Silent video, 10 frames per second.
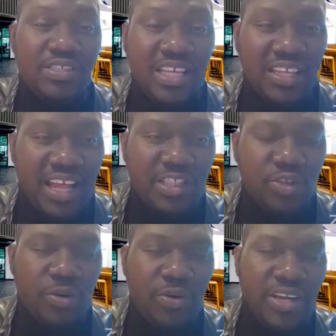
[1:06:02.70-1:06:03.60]
say that
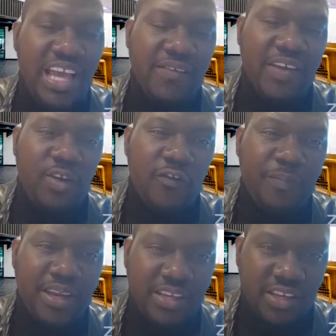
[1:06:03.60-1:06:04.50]
you already have enough
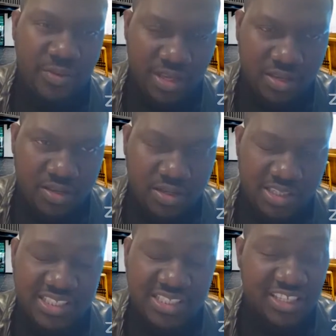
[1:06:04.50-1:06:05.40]
pedigree.
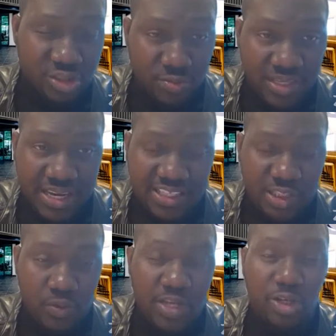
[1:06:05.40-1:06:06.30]
This is assuming that
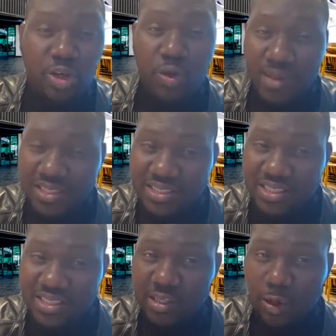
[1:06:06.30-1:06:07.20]
you were
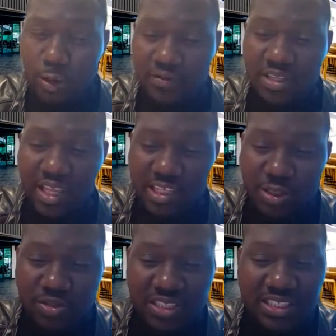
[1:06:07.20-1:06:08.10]
documenting all of the things you
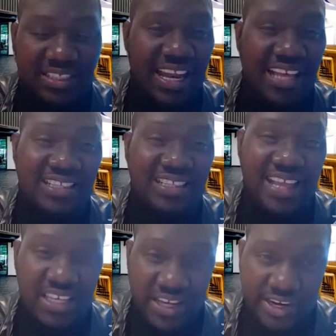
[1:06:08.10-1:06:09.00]
did in the last 10
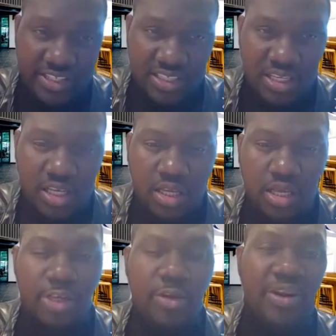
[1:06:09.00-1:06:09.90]
years.
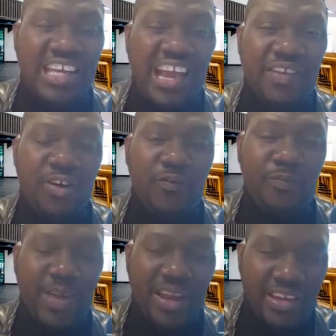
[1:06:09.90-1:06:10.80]
You already have enough
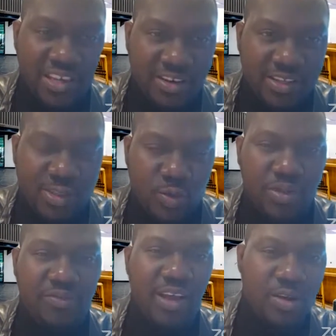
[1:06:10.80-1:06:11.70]
pedigree to be
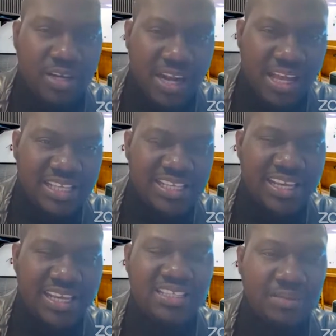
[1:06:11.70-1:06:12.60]
recognized as an
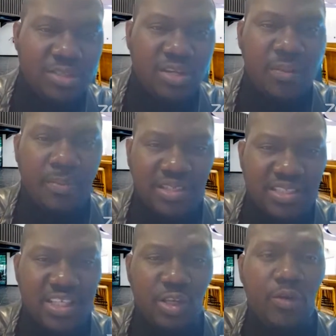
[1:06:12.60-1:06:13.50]
exceptional person
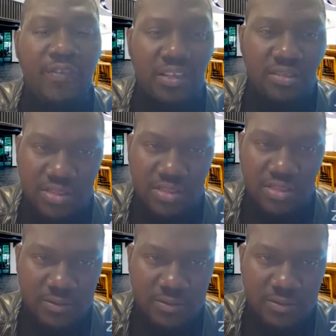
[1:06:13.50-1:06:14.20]
in your field.